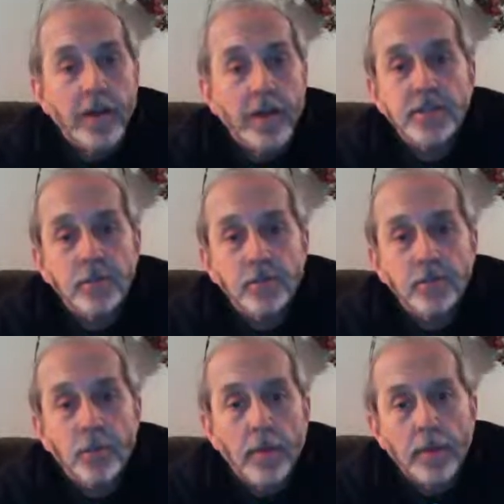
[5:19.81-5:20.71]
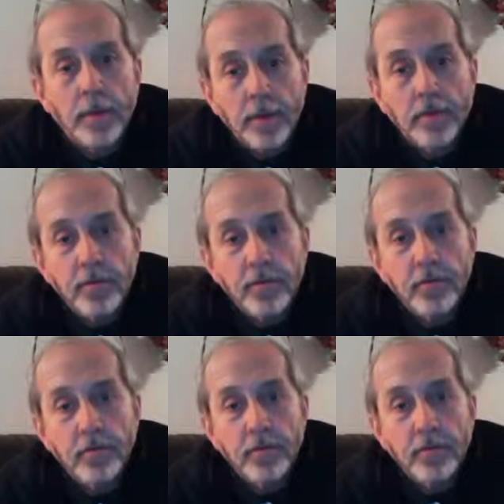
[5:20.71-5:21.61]
I just don't throw up a number
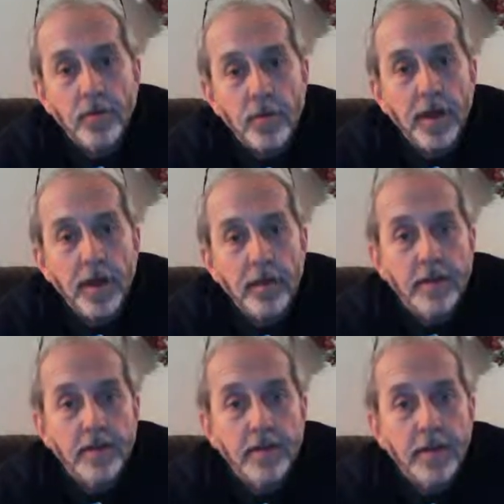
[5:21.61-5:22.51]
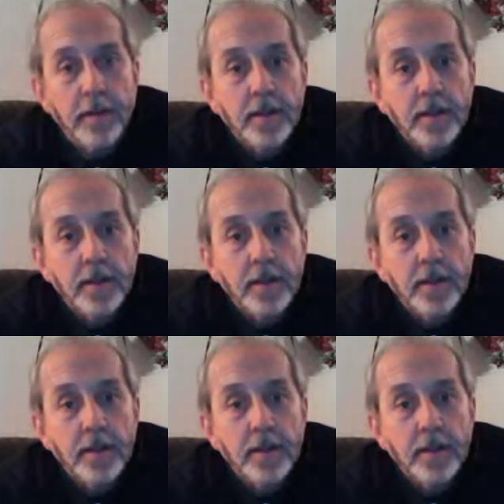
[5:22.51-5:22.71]
too for a grade. I like to